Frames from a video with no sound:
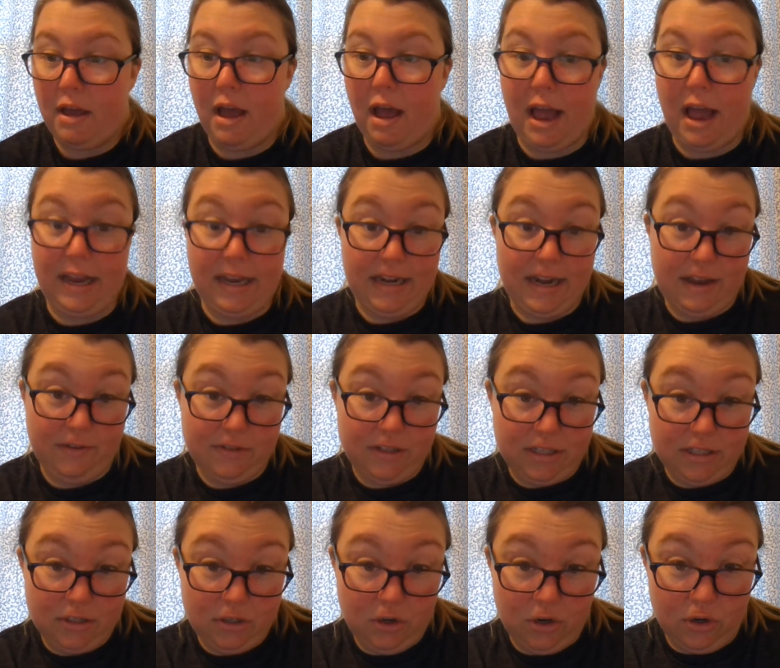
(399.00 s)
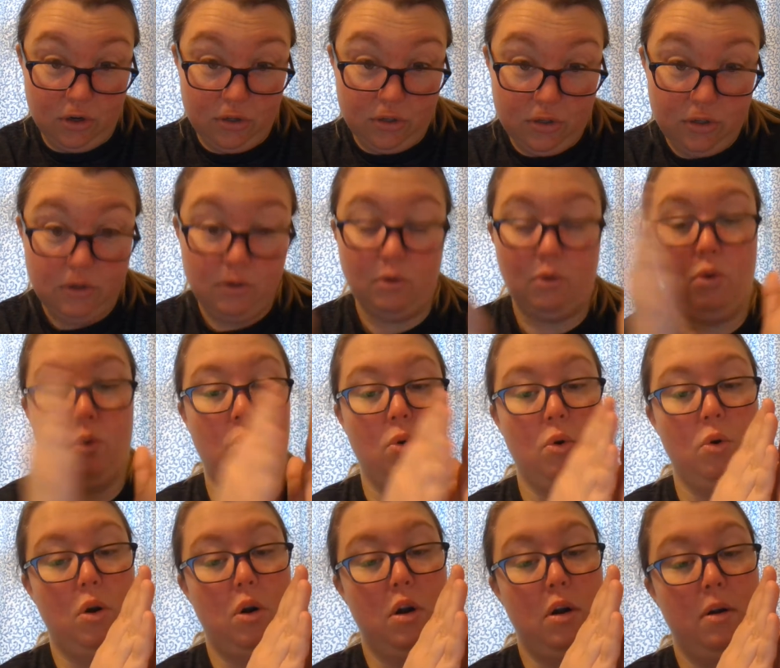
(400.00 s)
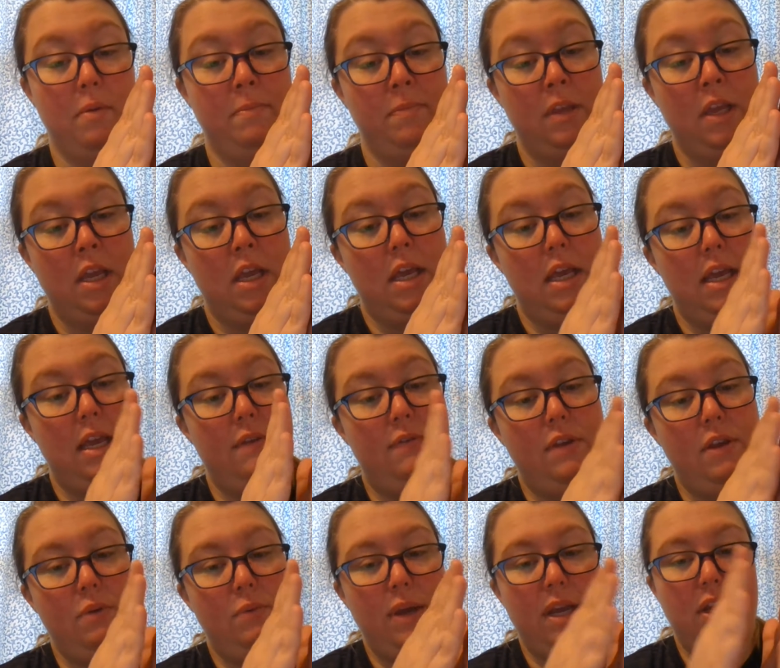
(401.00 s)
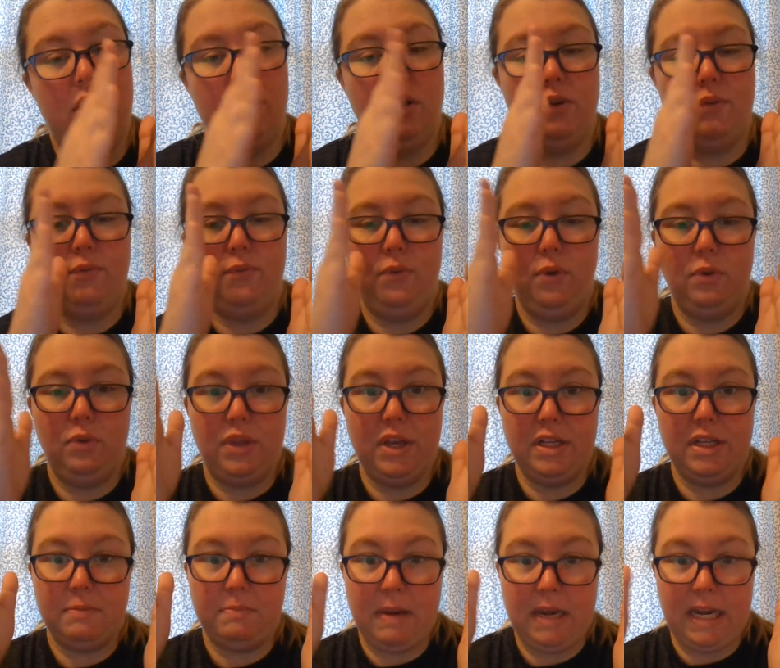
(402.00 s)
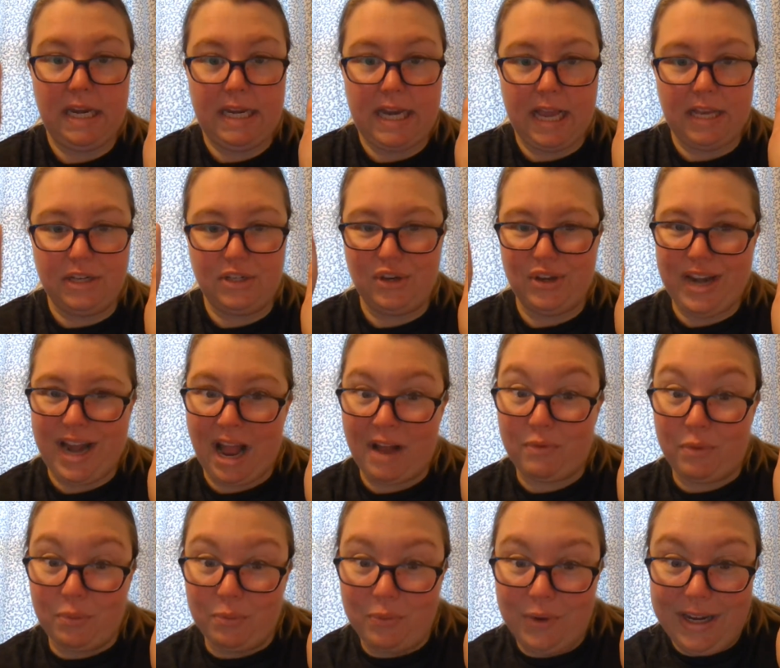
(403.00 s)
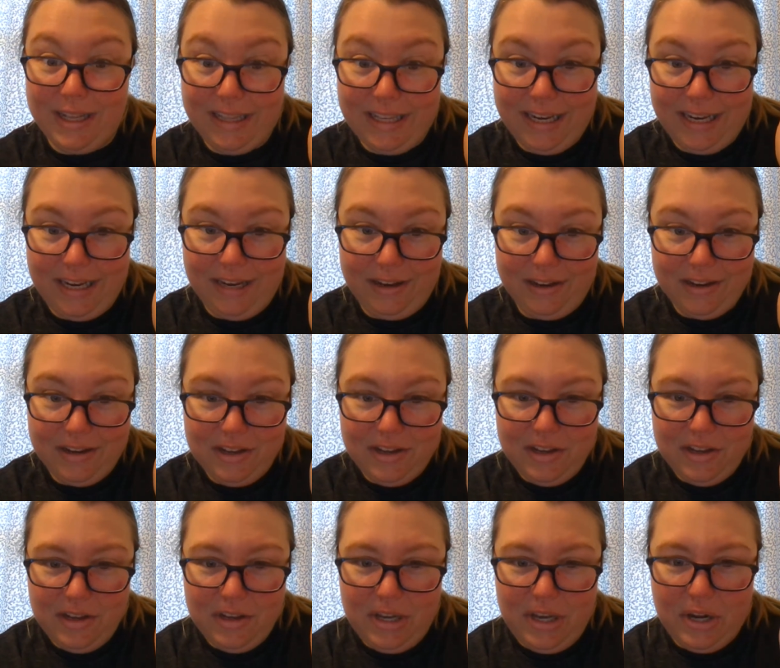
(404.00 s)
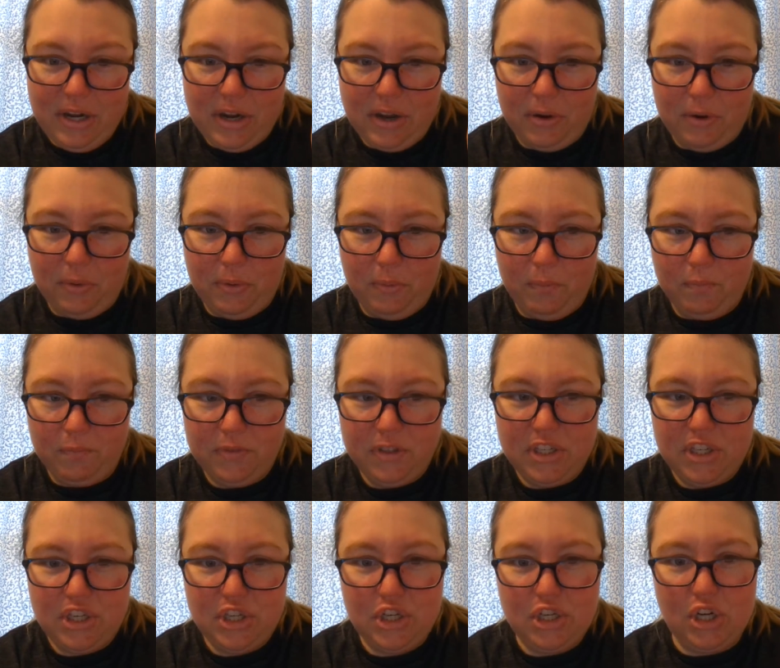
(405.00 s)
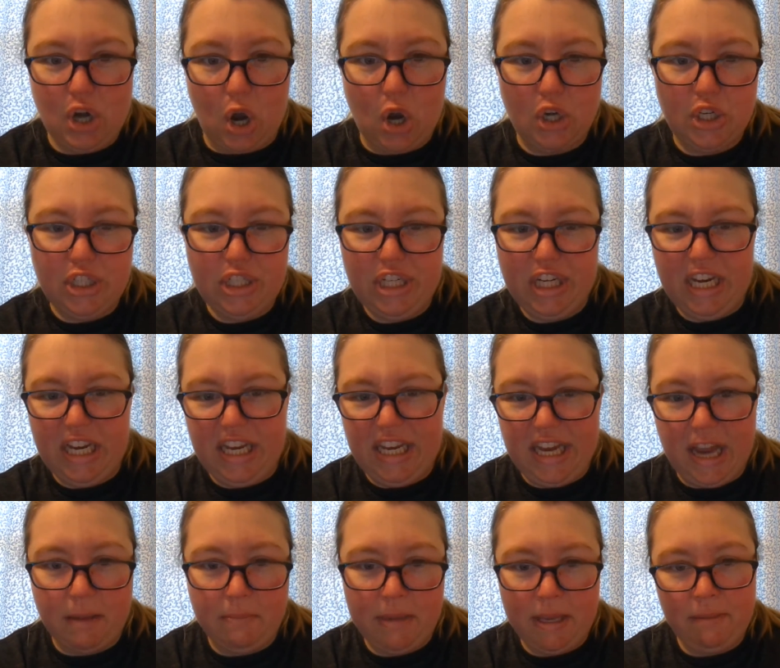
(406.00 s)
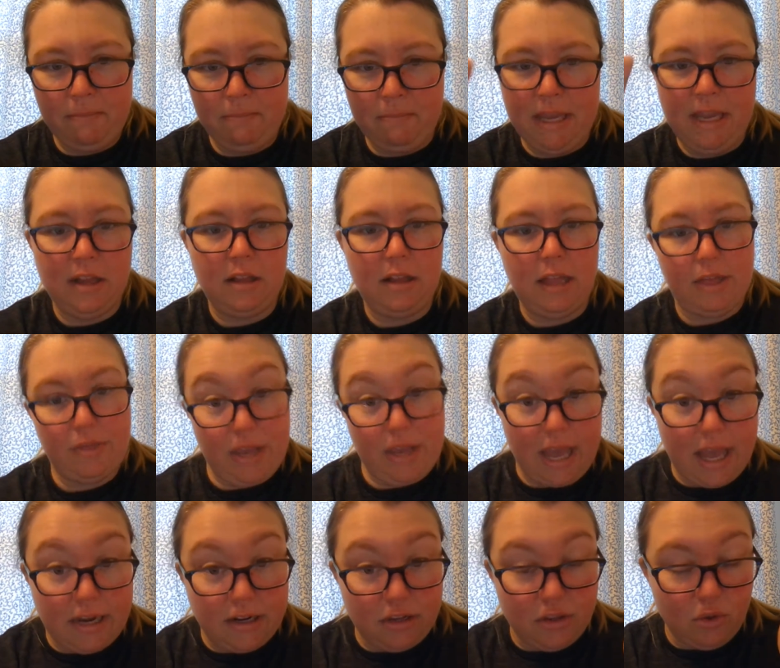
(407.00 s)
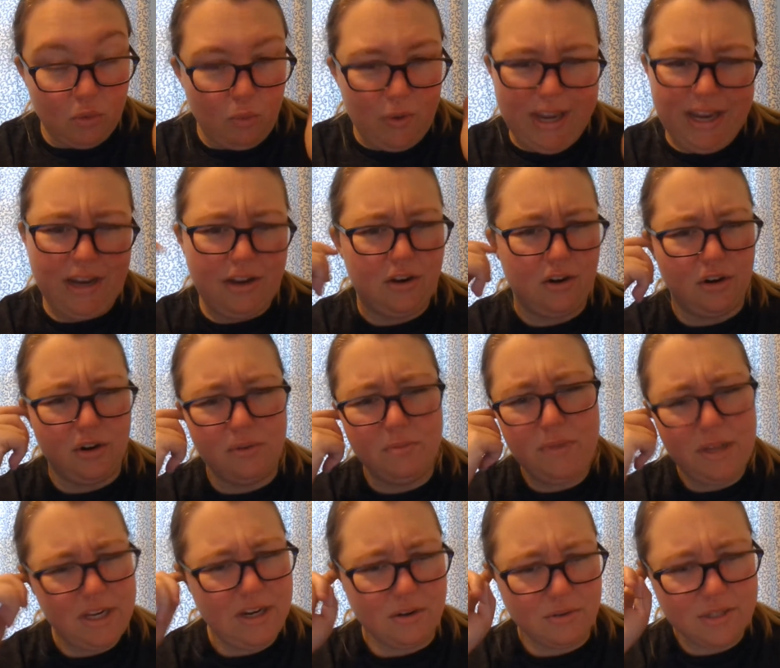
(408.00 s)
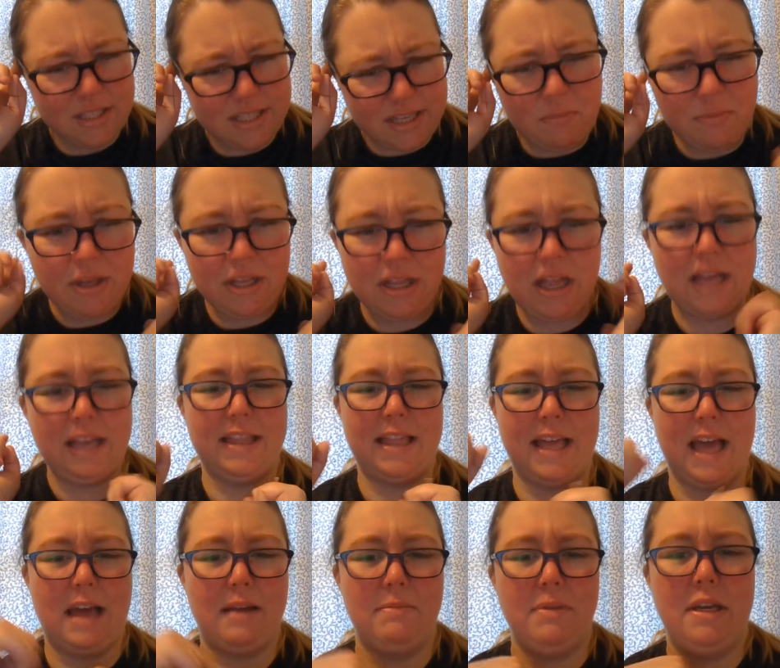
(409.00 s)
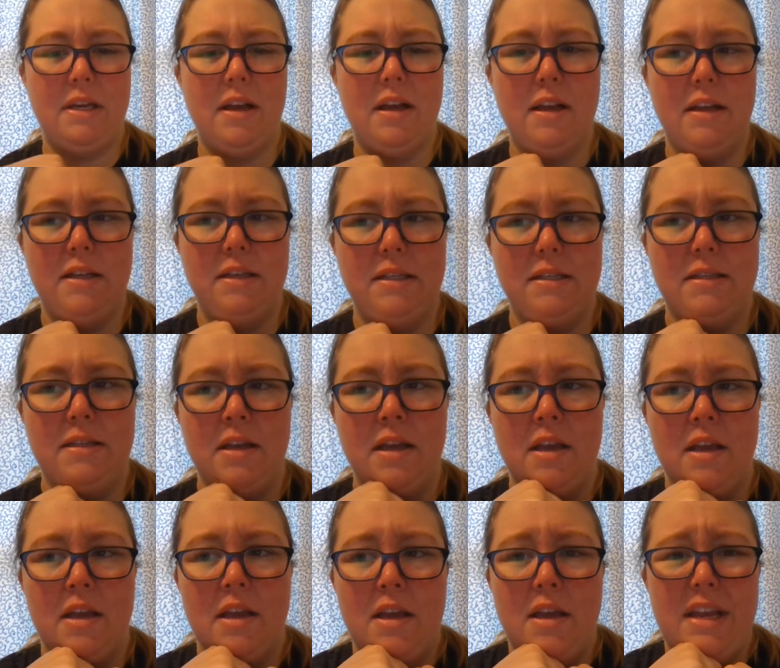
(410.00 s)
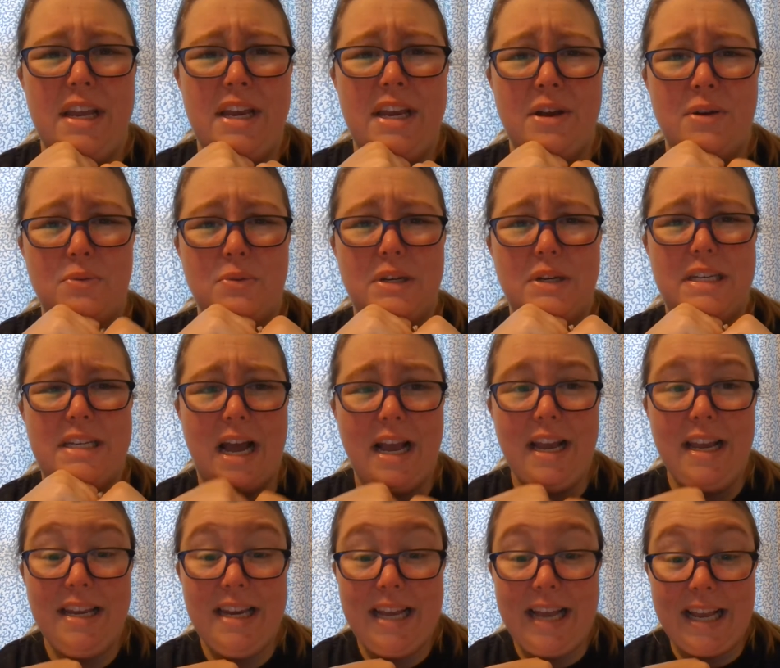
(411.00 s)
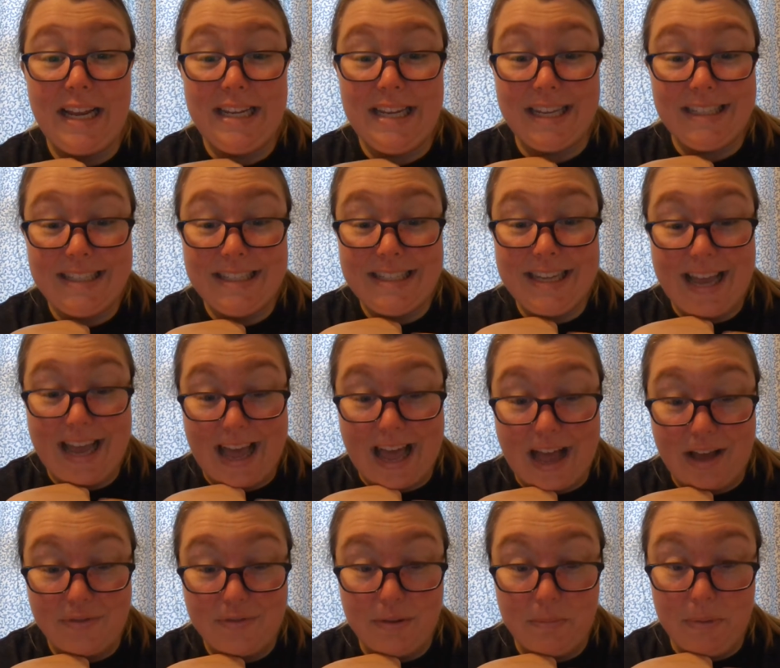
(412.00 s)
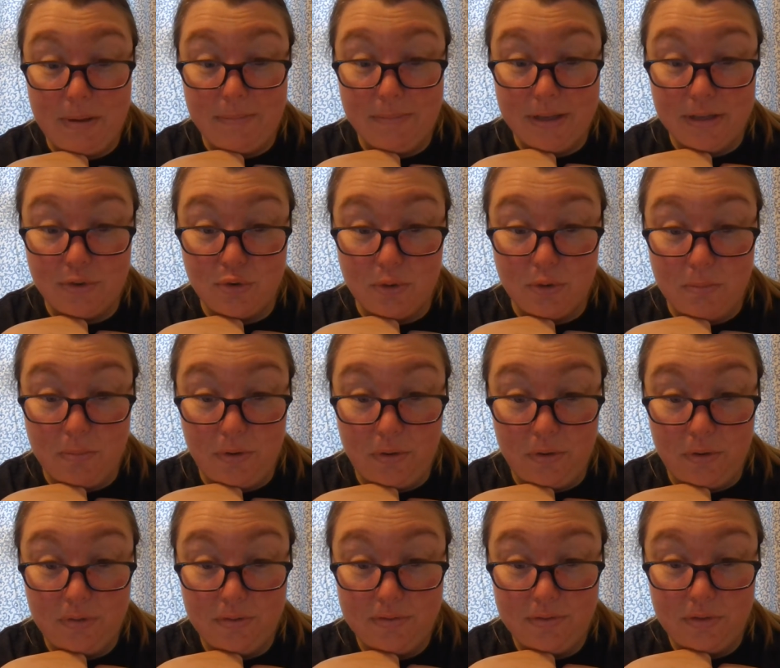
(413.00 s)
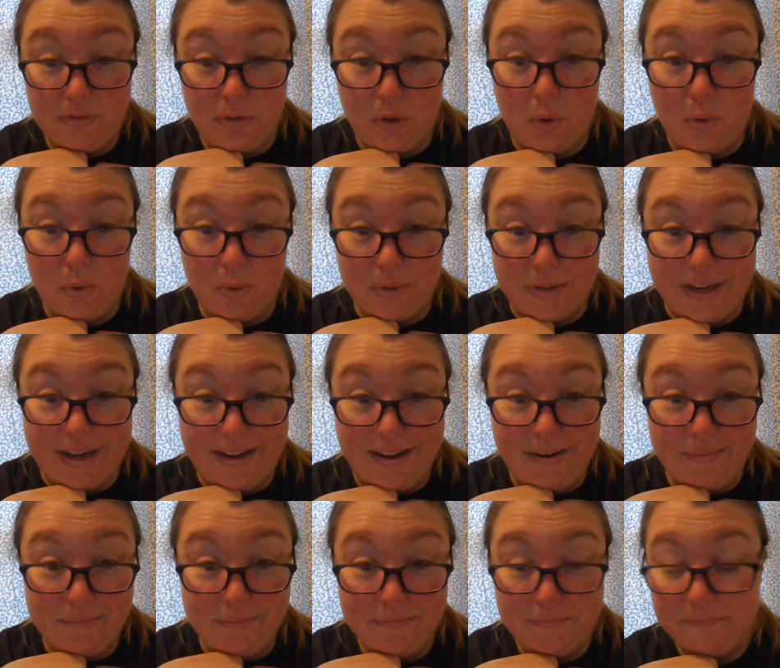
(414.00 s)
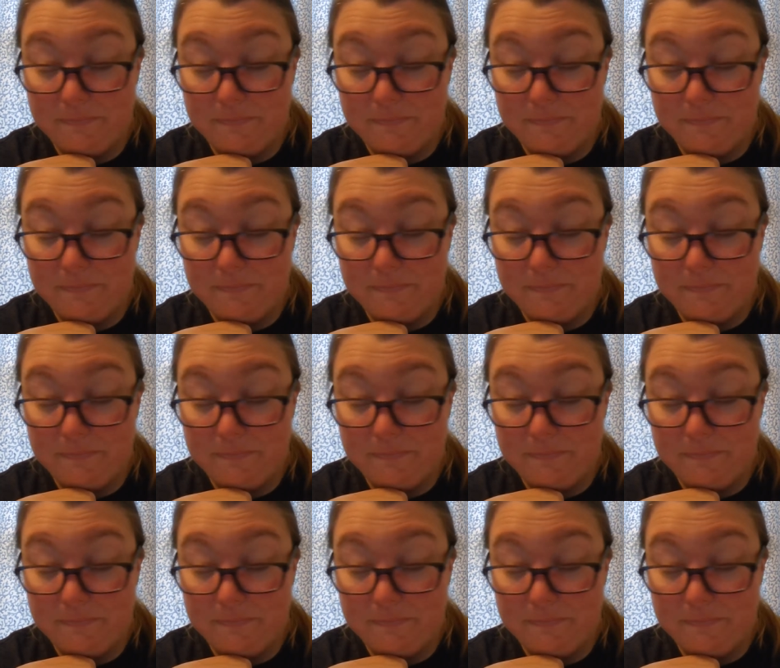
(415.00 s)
I can have a dessert. Or if you eat good food this many days, you can have a really, starchy, yummy meal at the end of the week, or, something like that. Because, dieting doesn't have to be miserable the whole time.